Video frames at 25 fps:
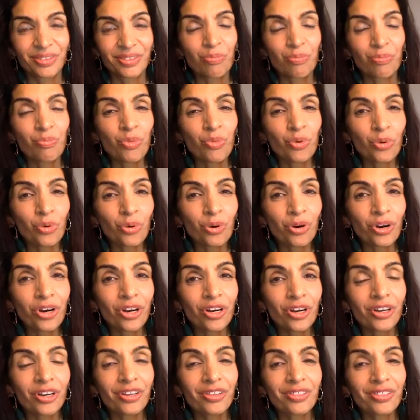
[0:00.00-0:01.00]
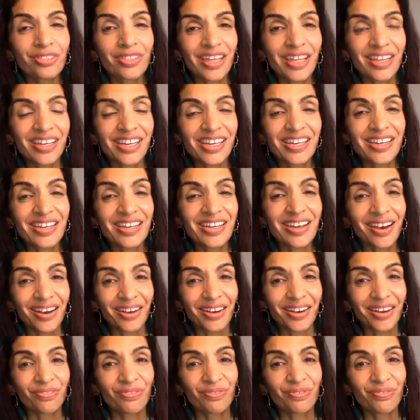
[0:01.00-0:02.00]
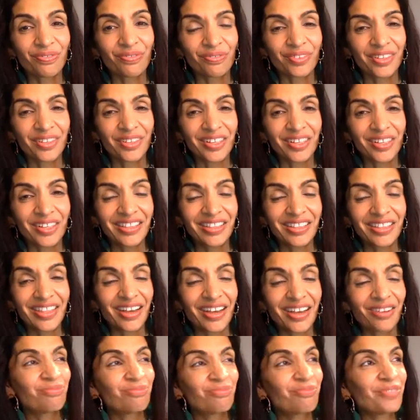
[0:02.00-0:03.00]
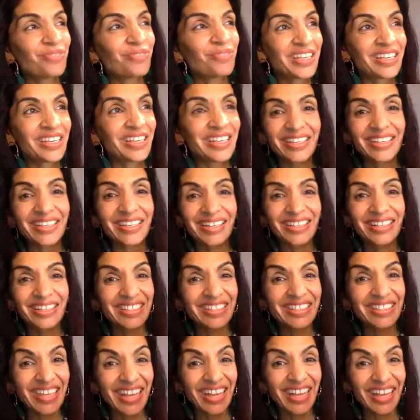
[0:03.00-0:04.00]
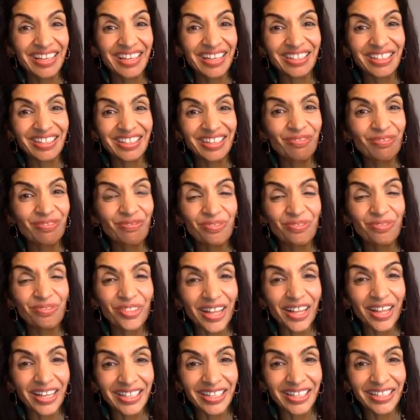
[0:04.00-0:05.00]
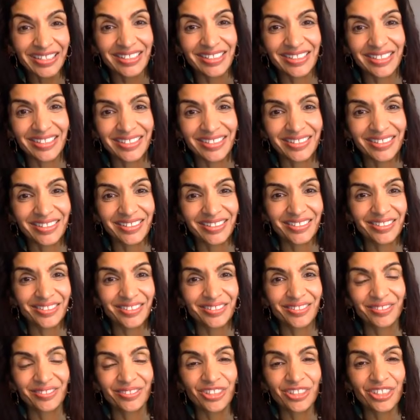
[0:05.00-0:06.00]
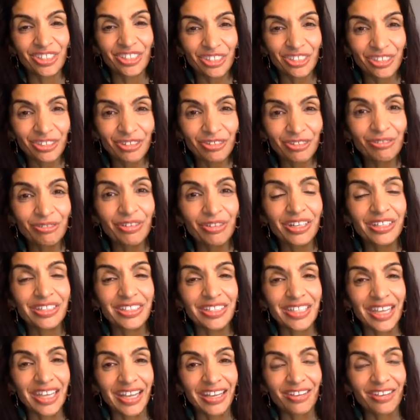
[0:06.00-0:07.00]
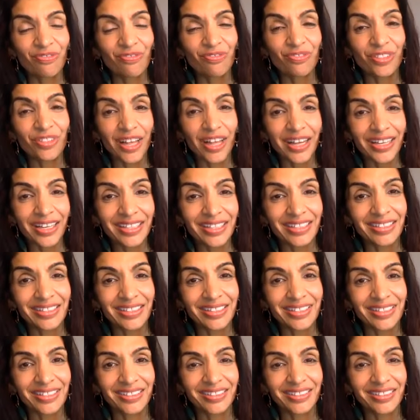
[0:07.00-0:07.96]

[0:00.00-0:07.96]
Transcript: More than enough. That we take flight. You take flight